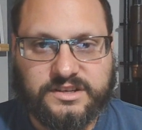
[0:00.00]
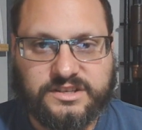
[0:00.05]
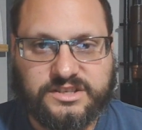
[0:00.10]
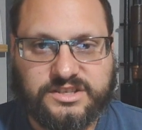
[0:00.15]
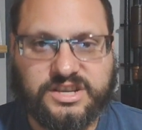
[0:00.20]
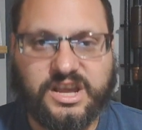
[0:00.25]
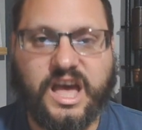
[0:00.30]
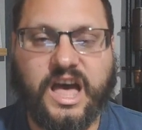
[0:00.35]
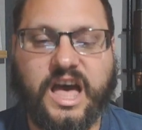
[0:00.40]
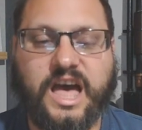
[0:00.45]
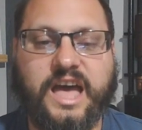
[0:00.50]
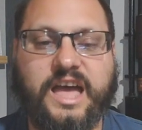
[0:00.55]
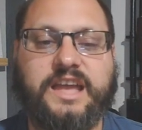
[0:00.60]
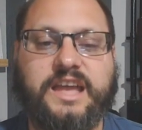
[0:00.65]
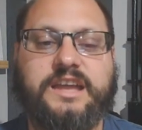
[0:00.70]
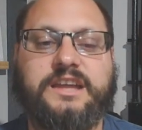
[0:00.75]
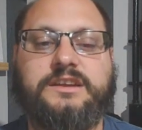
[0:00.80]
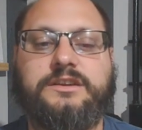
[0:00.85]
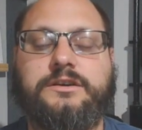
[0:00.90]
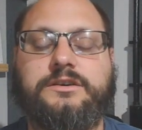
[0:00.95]

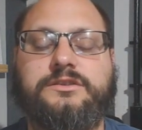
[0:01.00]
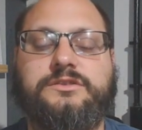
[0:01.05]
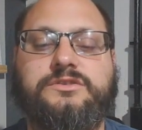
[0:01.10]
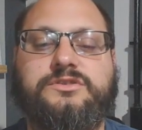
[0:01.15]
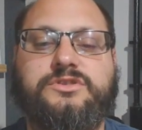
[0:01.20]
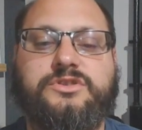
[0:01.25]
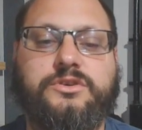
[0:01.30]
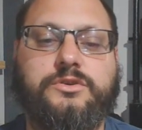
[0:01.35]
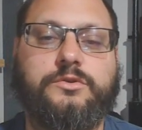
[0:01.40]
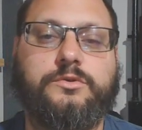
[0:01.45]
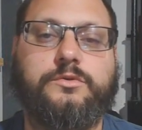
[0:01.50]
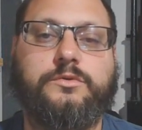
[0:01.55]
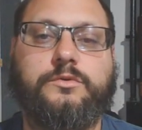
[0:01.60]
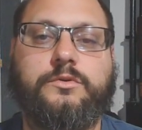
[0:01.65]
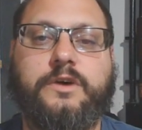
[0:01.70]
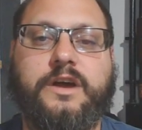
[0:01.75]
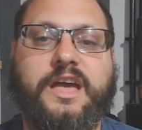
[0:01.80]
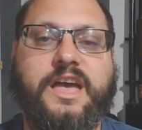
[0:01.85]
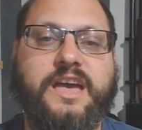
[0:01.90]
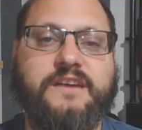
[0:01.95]
tied
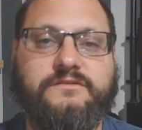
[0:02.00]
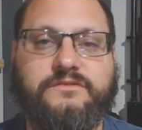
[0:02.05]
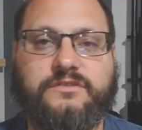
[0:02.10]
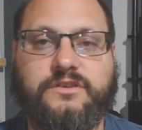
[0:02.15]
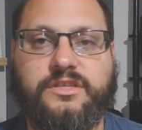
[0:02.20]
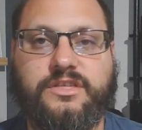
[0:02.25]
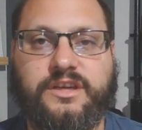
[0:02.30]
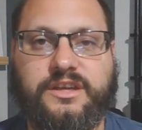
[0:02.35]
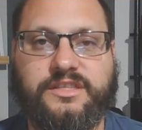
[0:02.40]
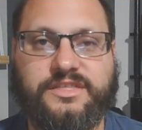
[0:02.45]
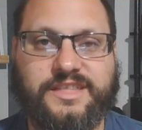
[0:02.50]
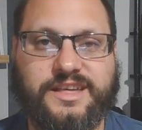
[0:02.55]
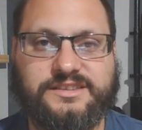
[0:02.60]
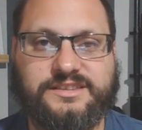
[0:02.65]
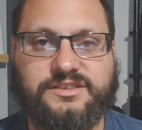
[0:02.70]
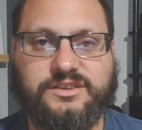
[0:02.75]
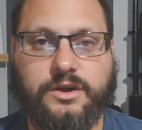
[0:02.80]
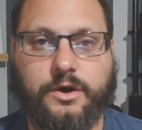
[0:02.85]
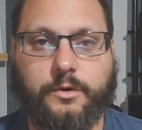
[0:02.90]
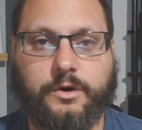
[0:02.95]
to everything
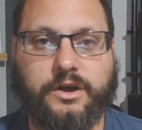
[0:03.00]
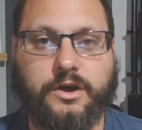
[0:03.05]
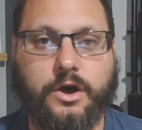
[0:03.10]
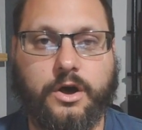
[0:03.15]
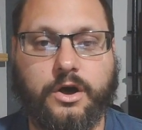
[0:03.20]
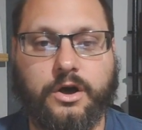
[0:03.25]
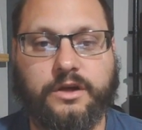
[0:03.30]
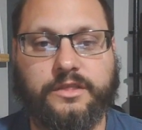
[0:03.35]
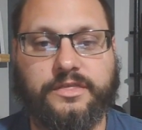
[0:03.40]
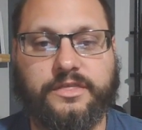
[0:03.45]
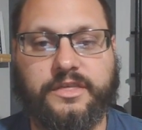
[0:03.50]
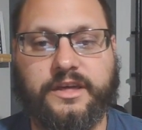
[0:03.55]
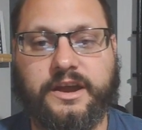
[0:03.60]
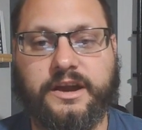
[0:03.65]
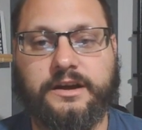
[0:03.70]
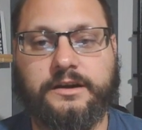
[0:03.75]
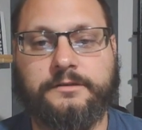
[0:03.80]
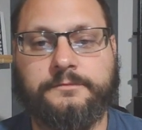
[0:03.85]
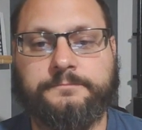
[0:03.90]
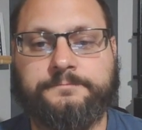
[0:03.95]
that's going on there.